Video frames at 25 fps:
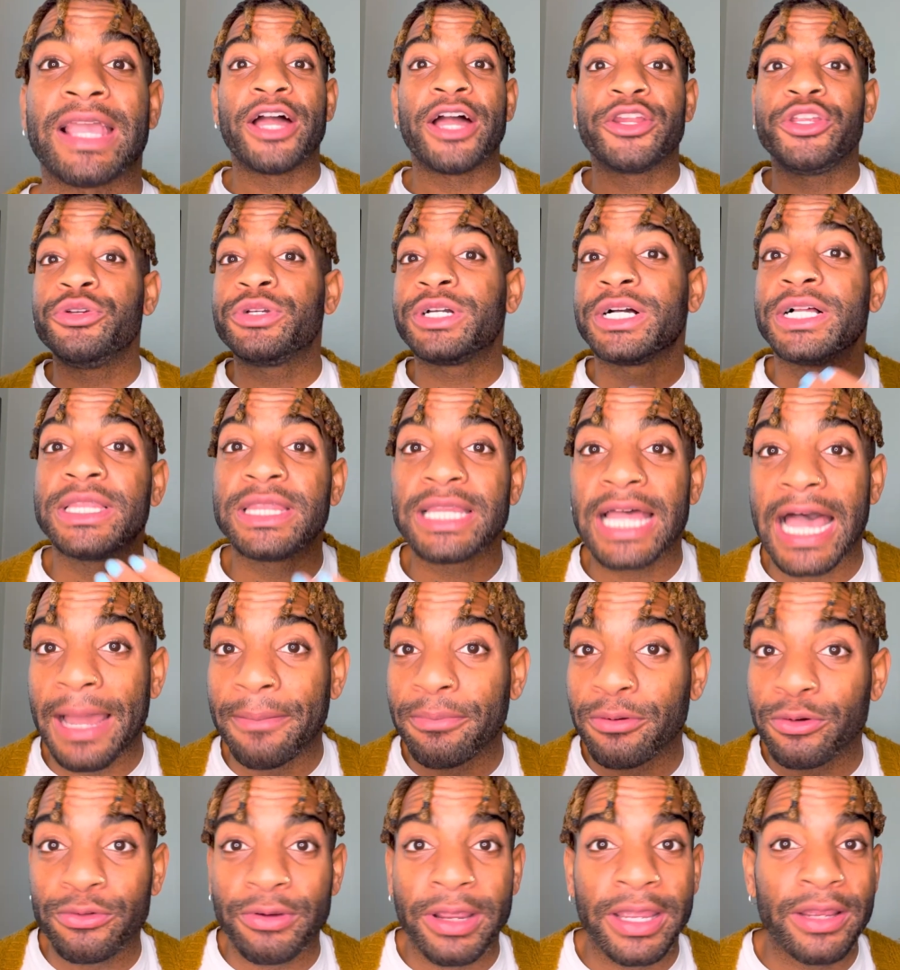do you
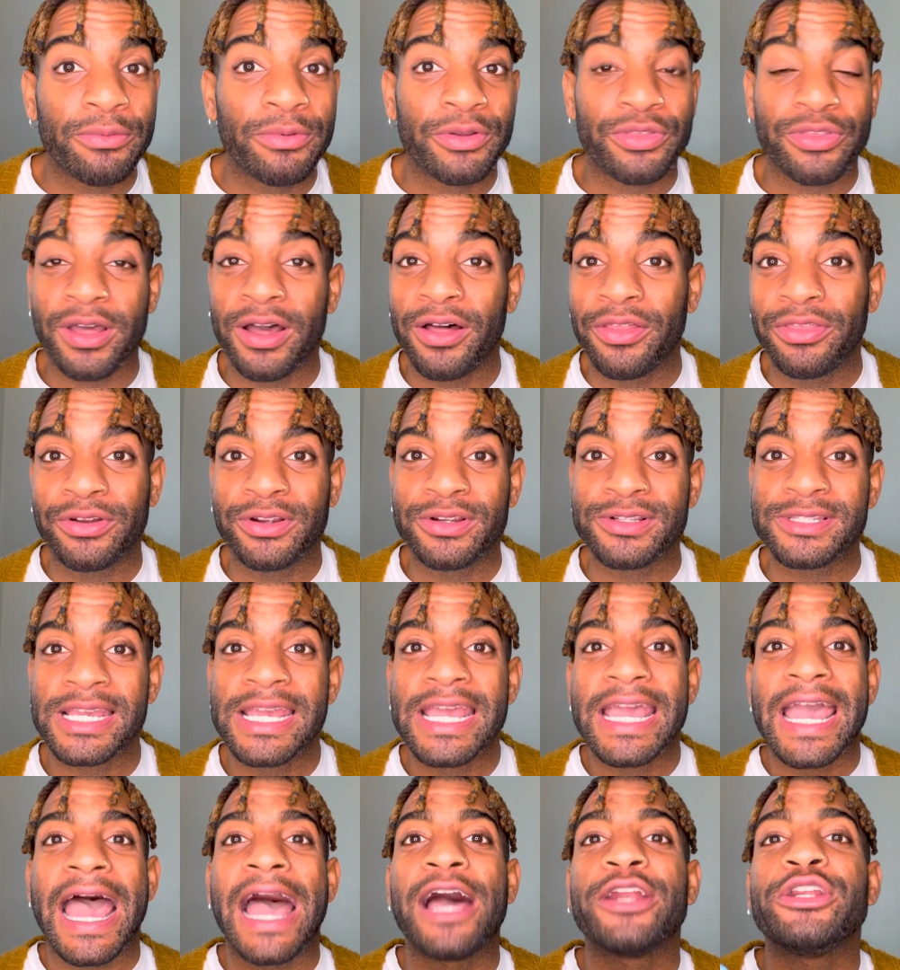collaborate with others?
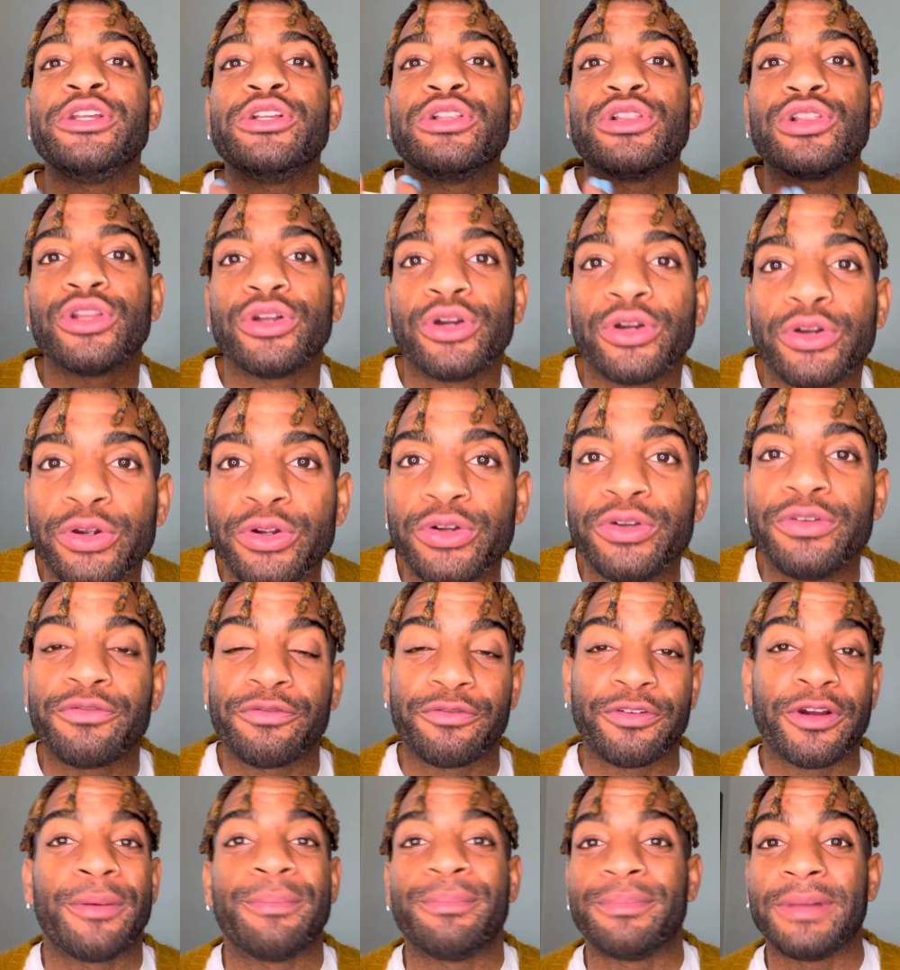How do you learn
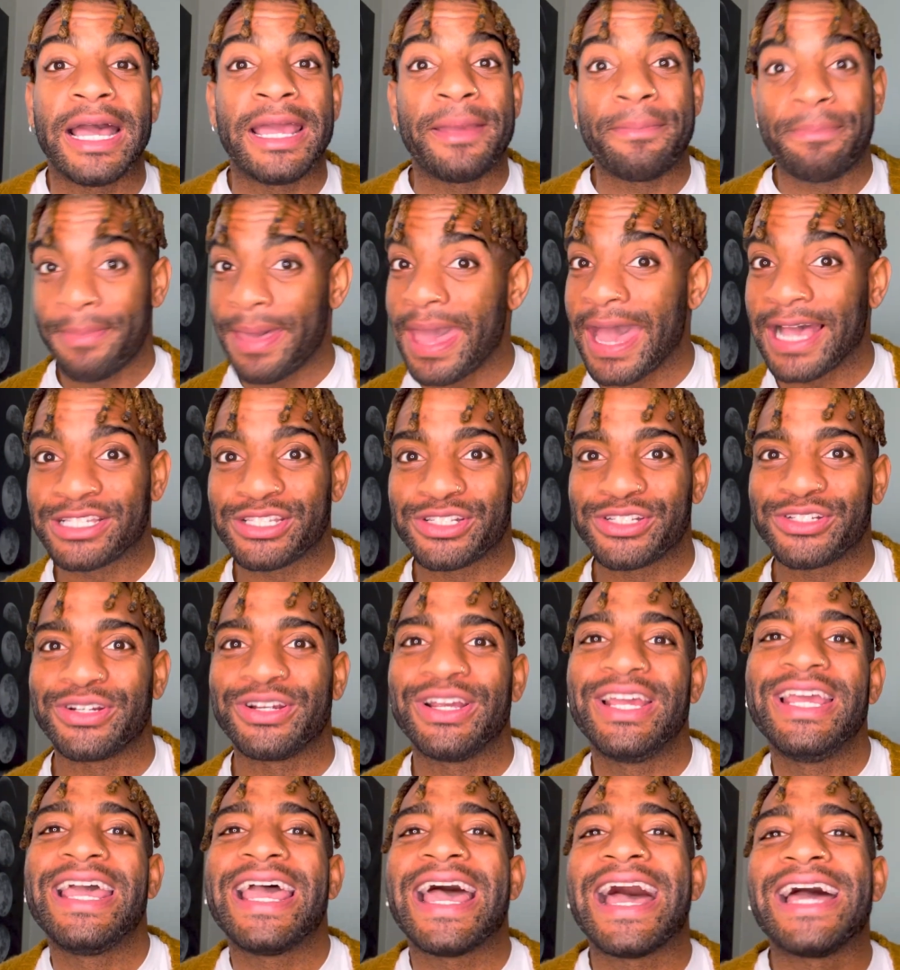from a master?
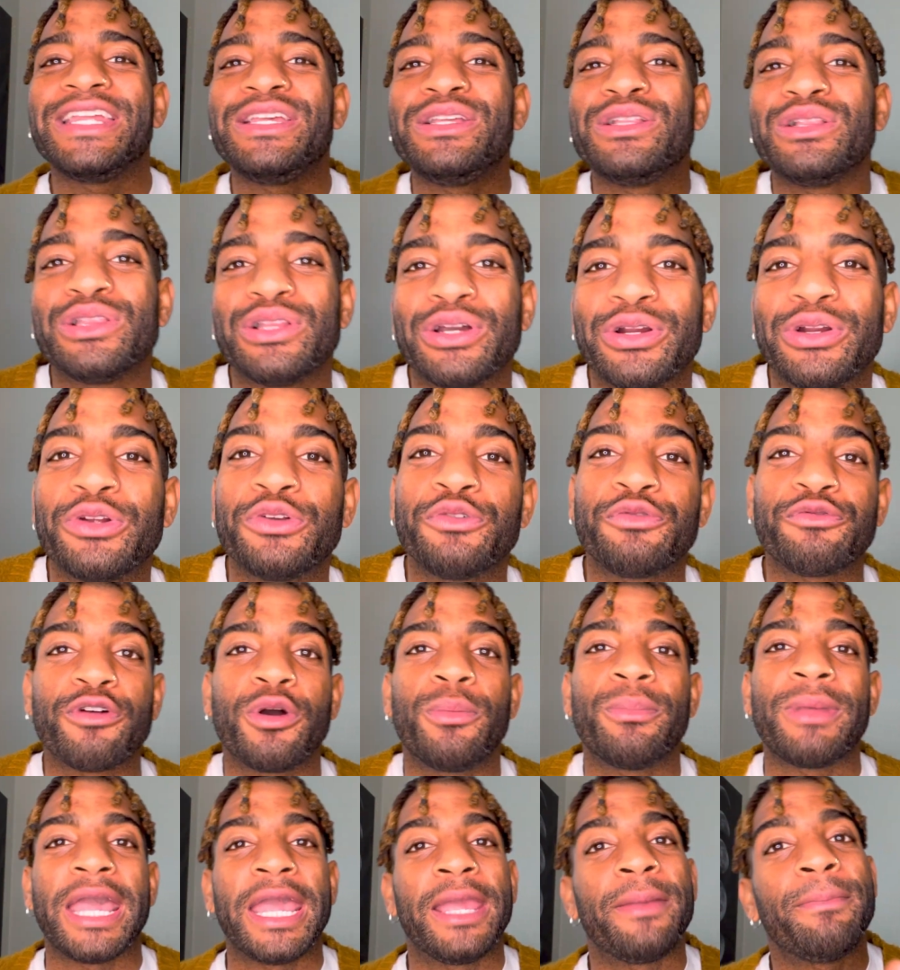How do you learn
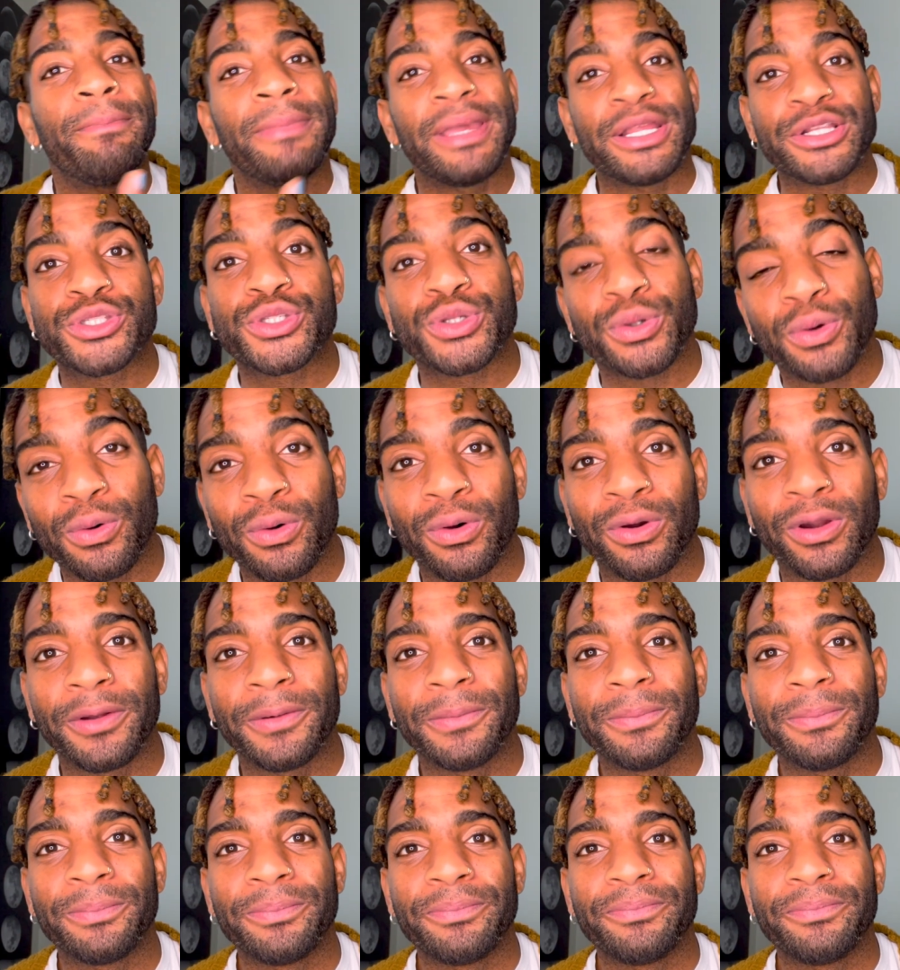from a mentor?